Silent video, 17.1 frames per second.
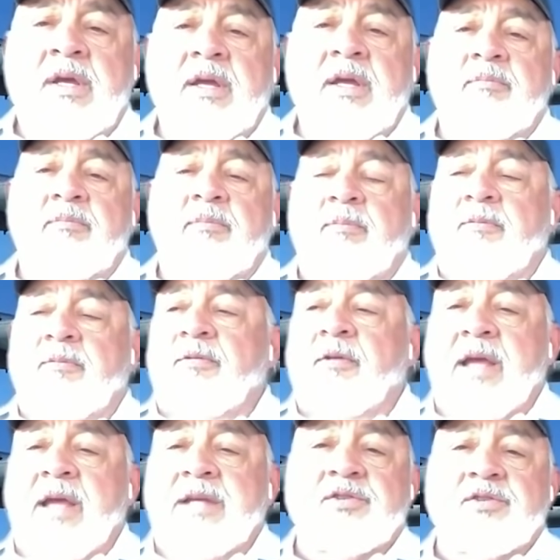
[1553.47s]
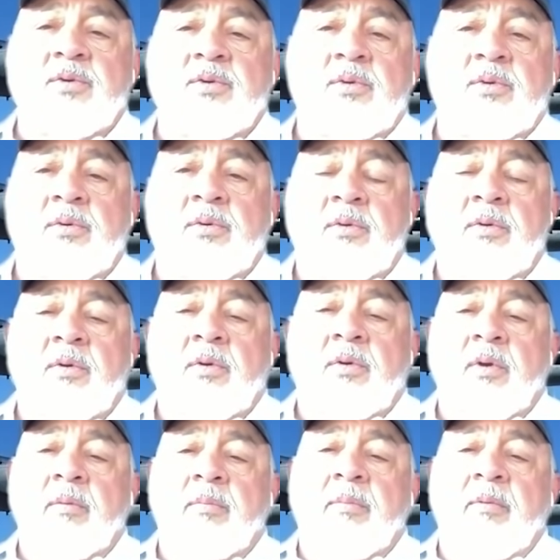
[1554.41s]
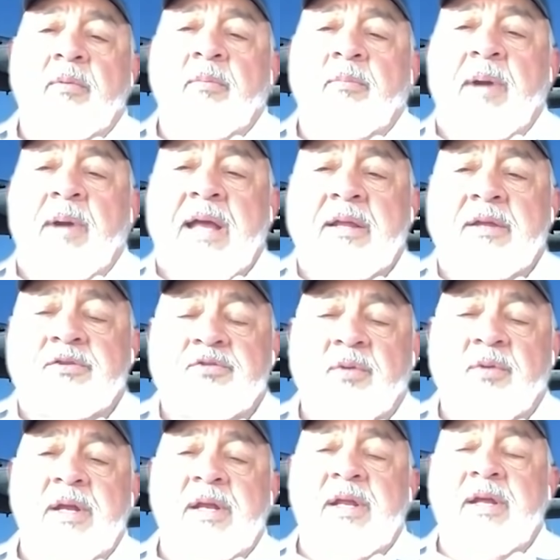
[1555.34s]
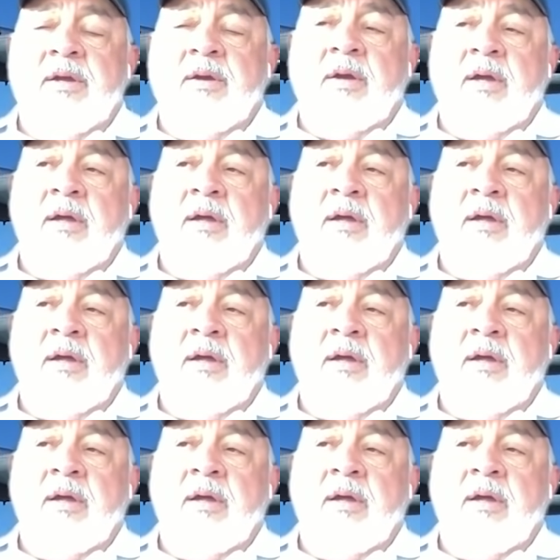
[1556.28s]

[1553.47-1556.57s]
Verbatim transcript: in flight school or or pilot training,